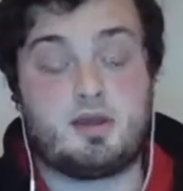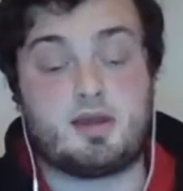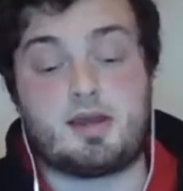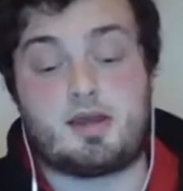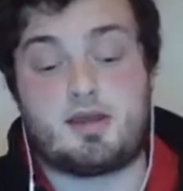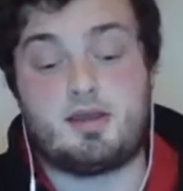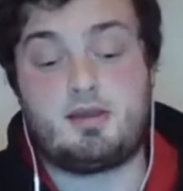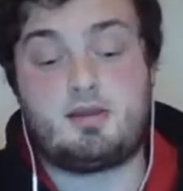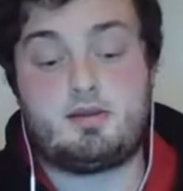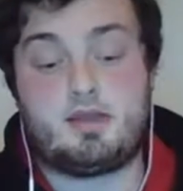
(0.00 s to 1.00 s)

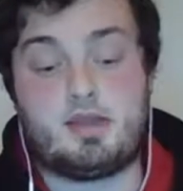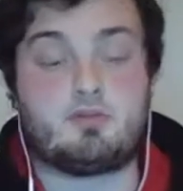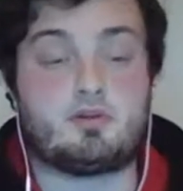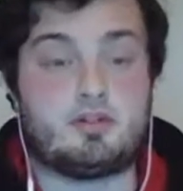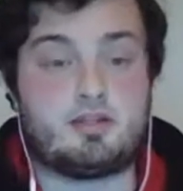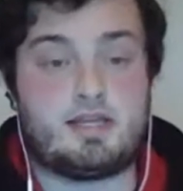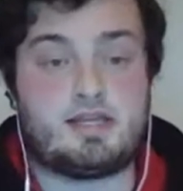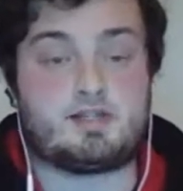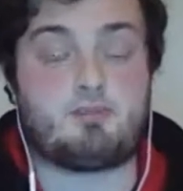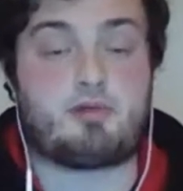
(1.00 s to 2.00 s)
In one of the
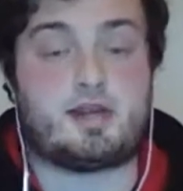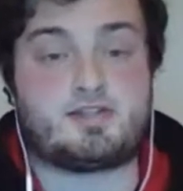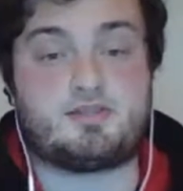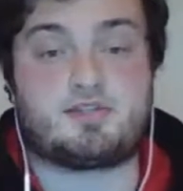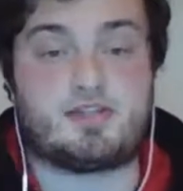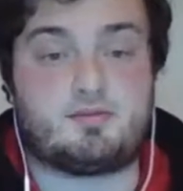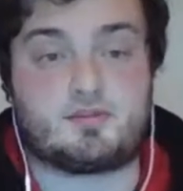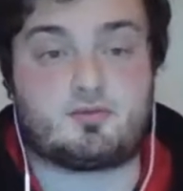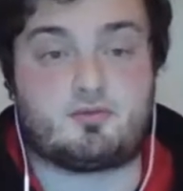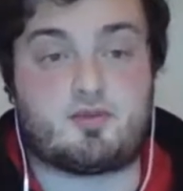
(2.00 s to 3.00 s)
leagues that prides themselves
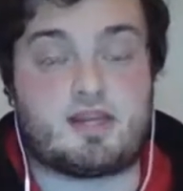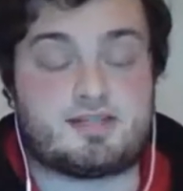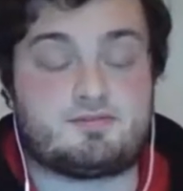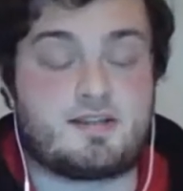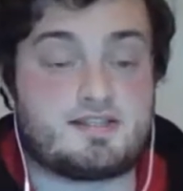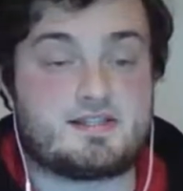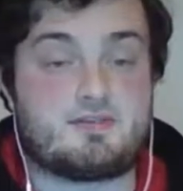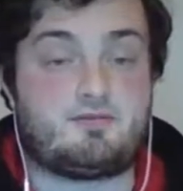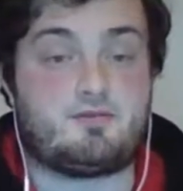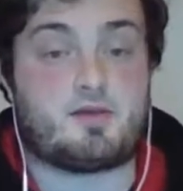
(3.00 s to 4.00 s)
on great
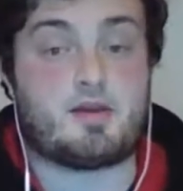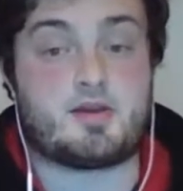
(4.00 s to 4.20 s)
defensive